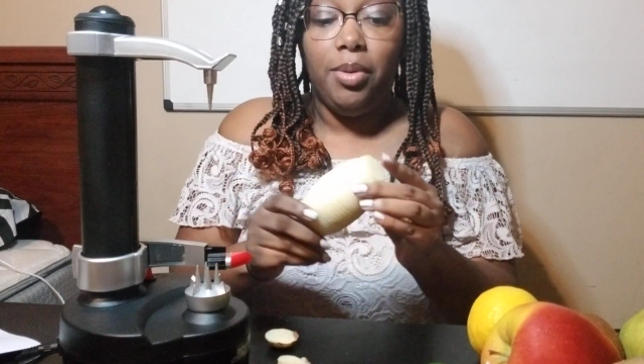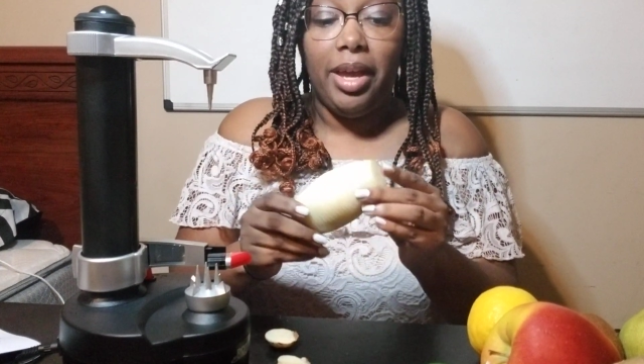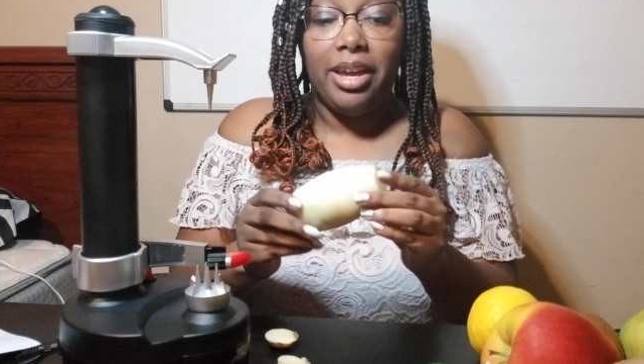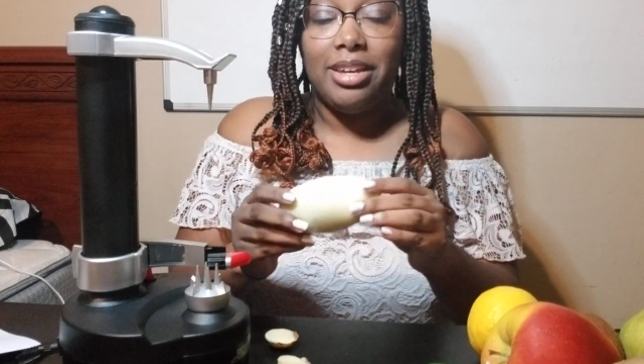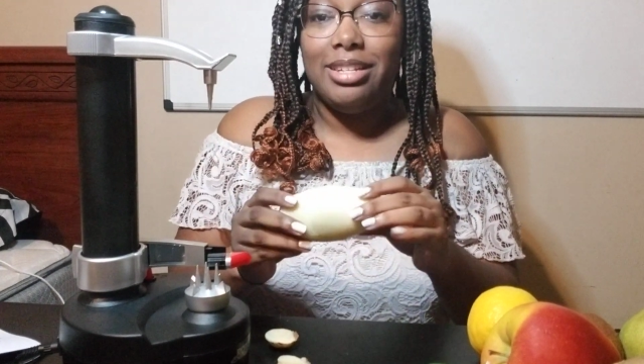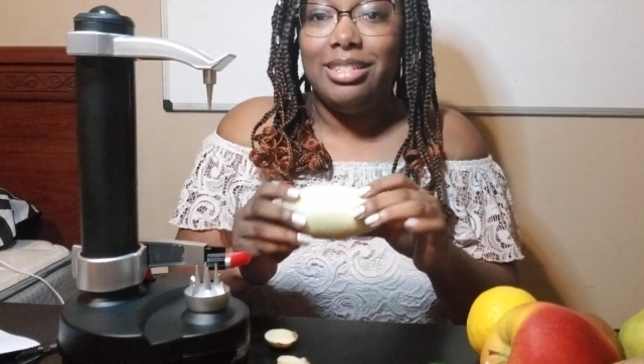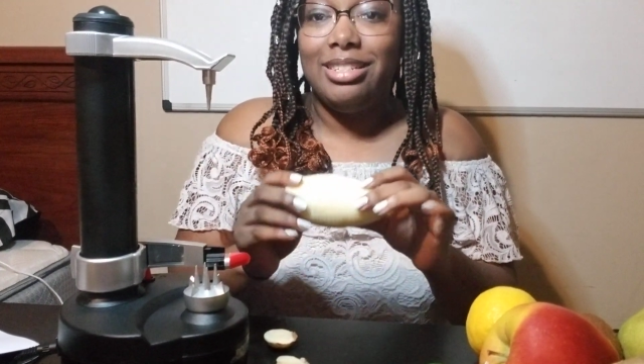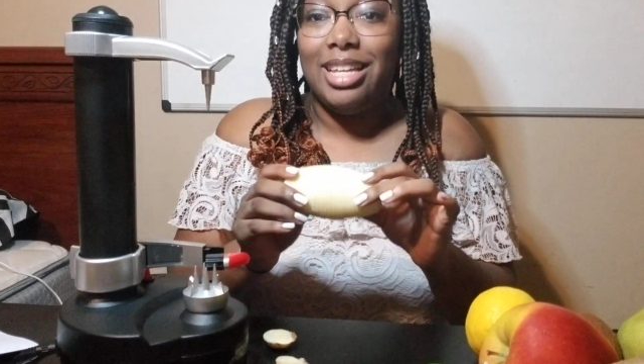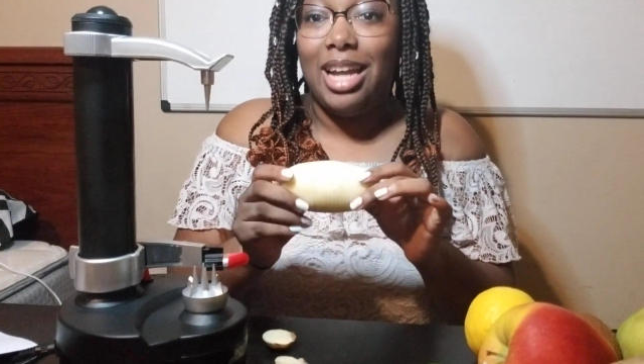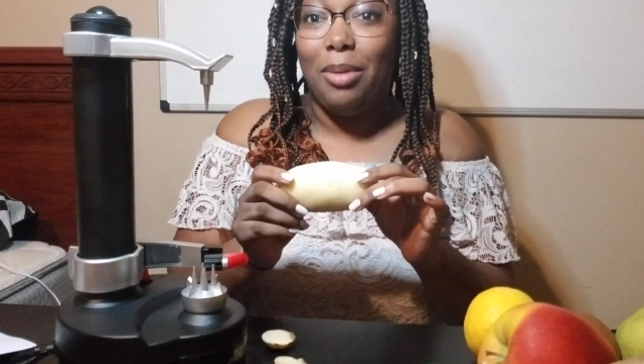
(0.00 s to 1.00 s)

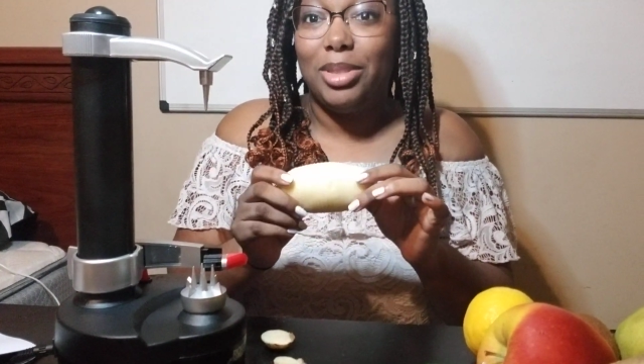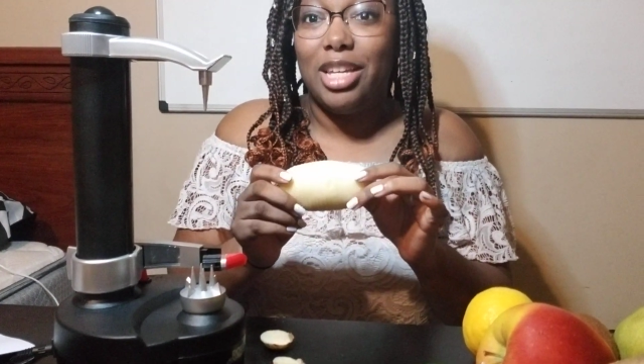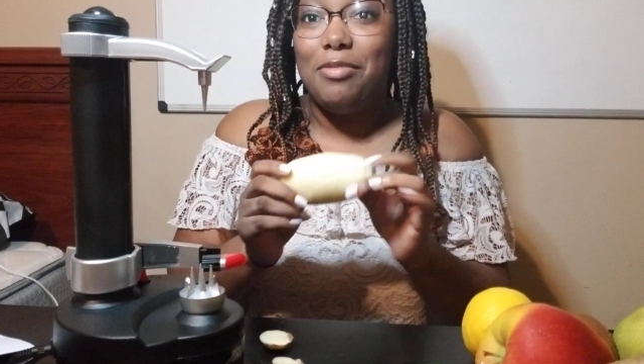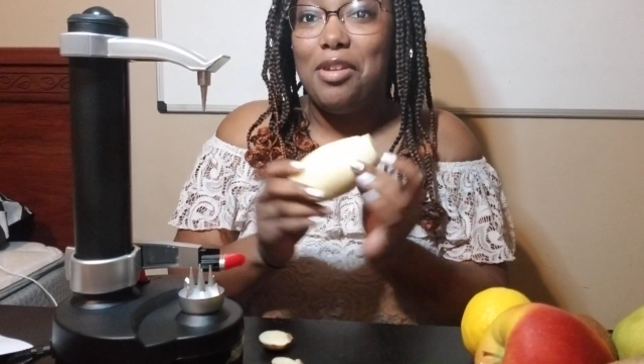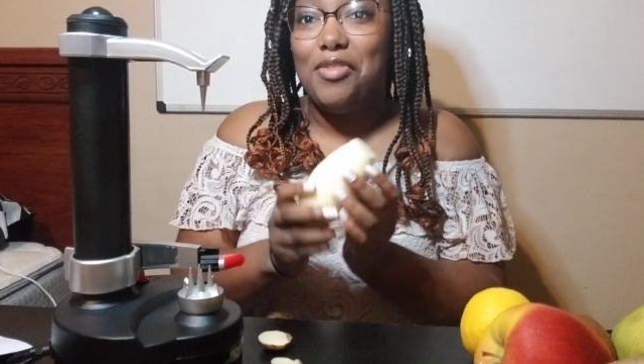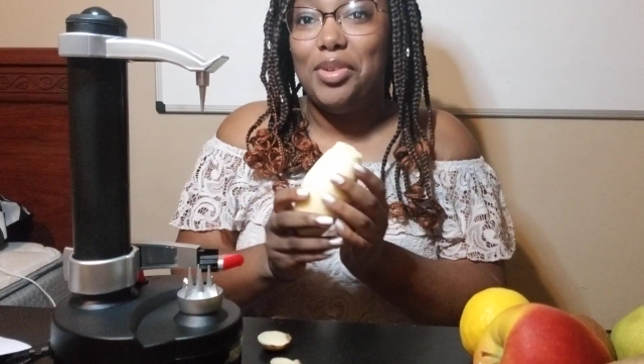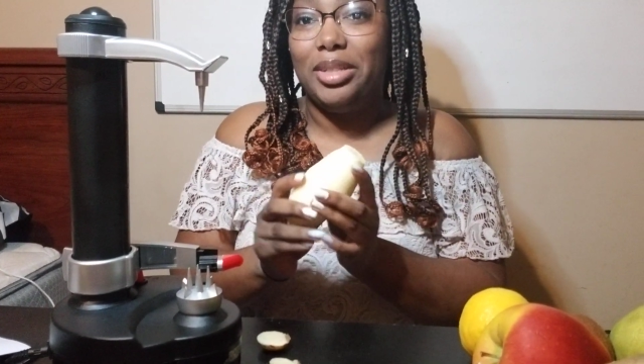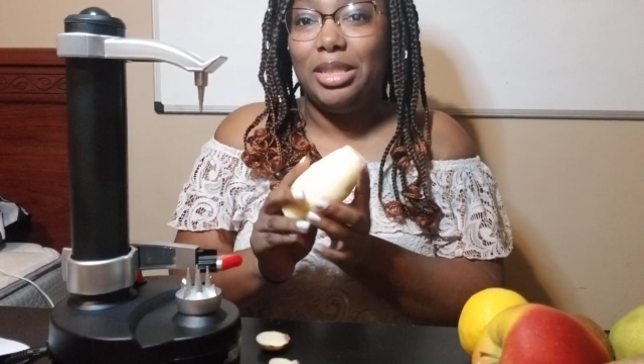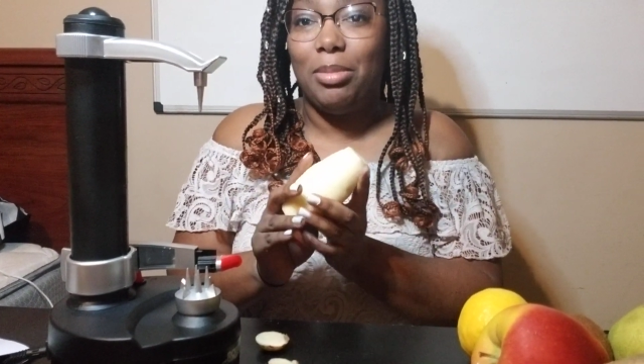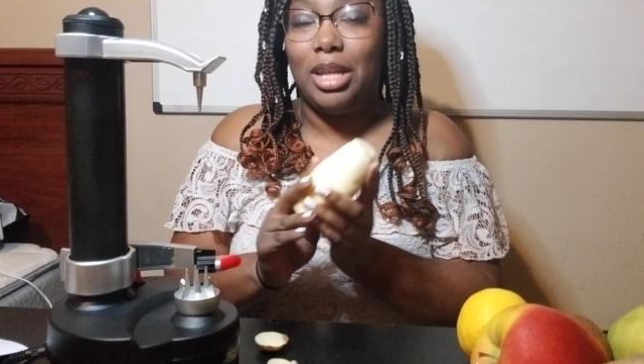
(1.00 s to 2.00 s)
and that I was going to be reviewing
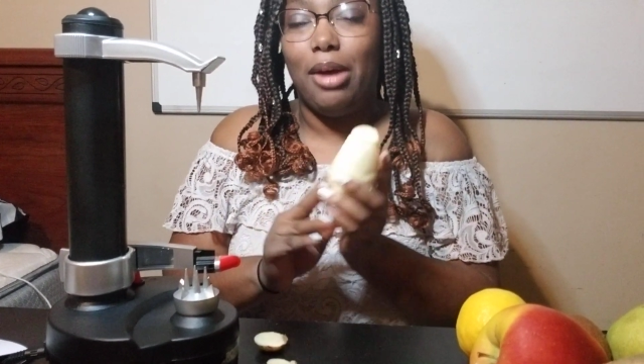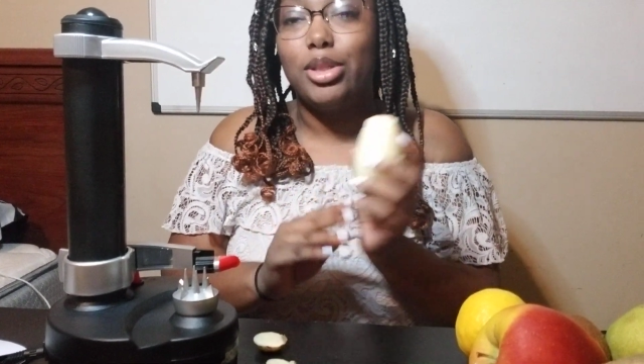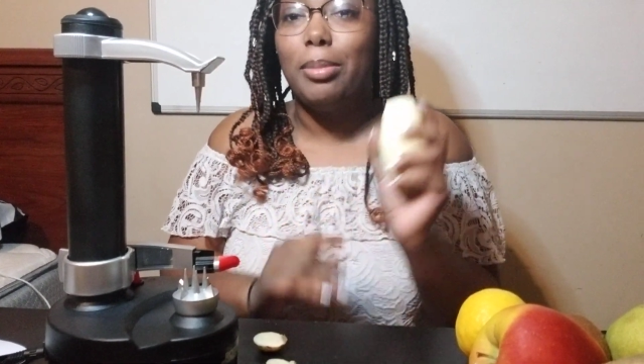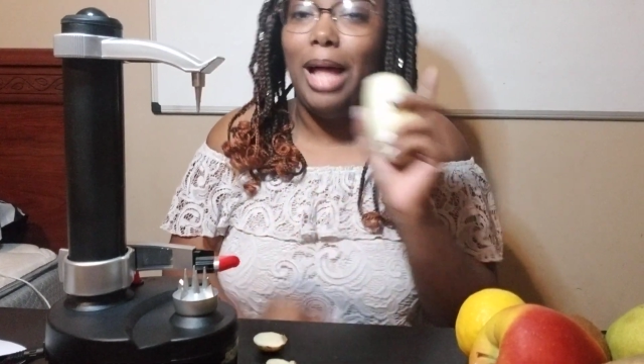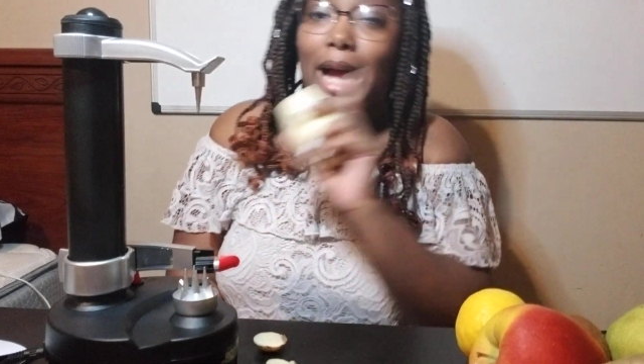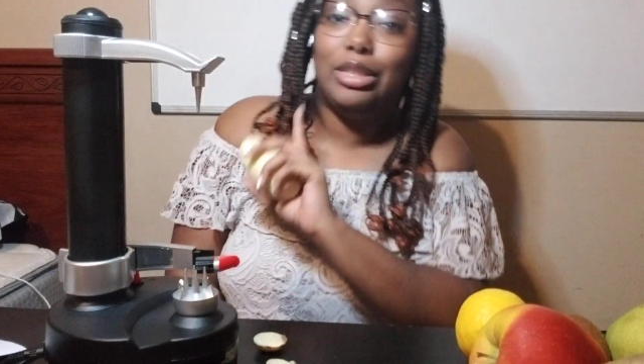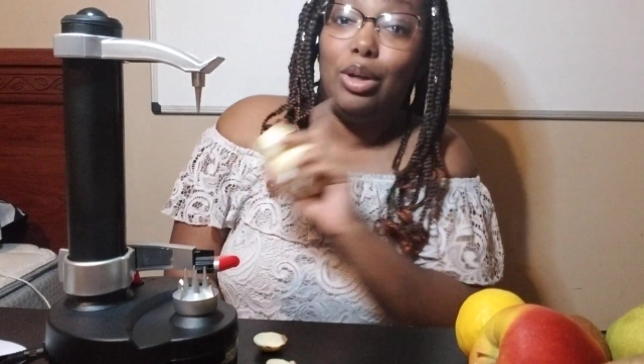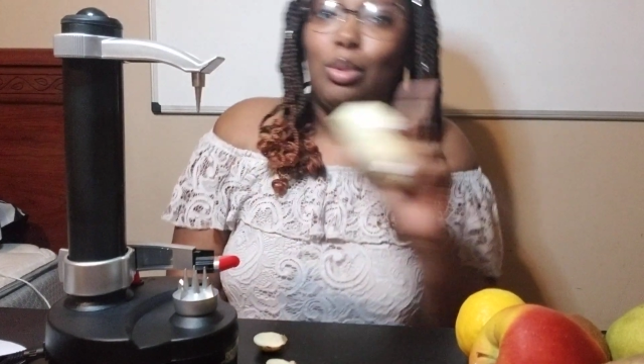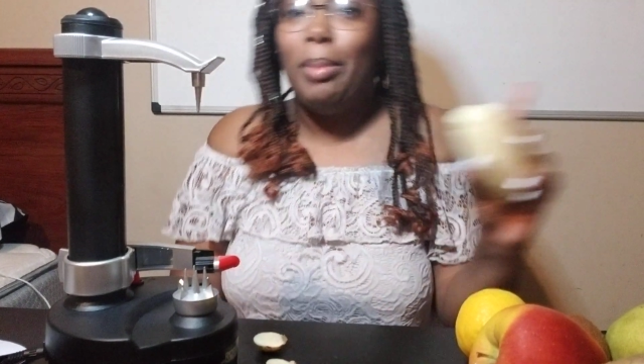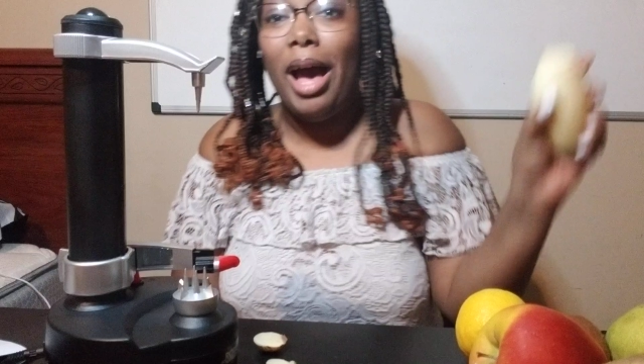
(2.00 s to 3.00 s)
something and I was going to be like,
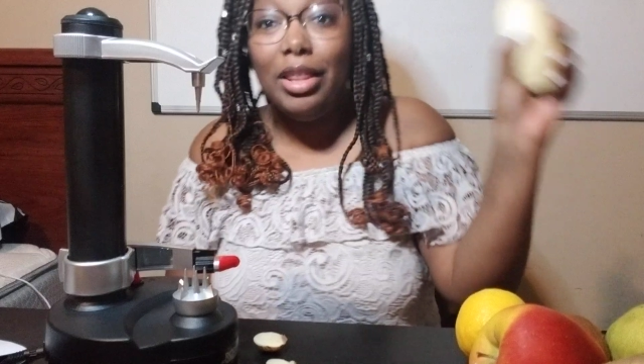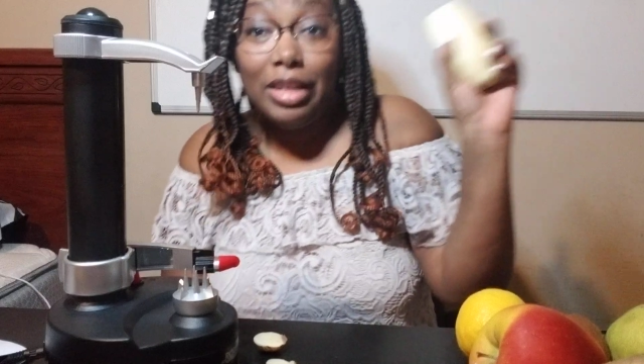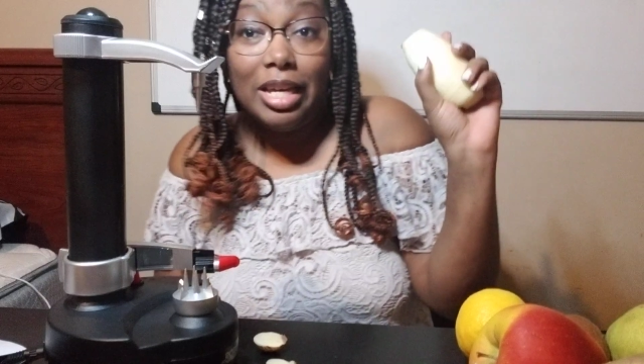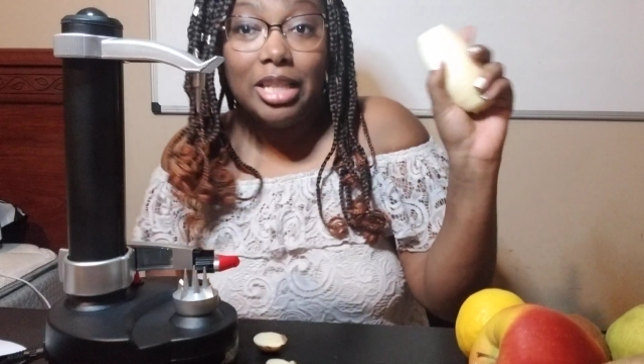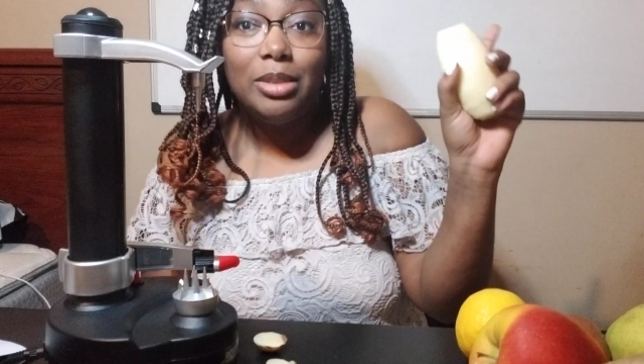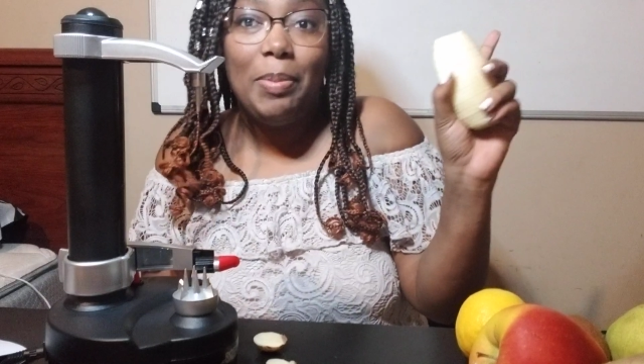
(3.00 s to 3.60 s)
don't buy this.